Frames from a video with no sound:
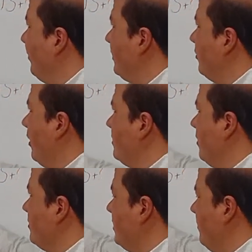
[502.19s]
Mitra is
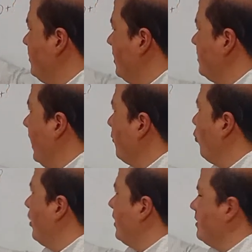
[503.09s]
our subject and
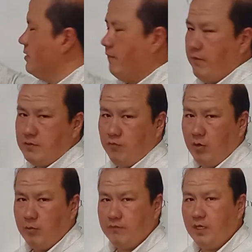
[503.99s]
work is the first
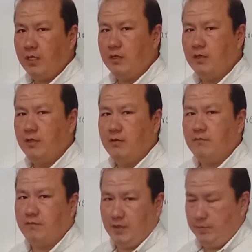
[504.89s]
form of the
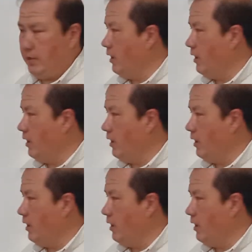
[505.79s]
verb.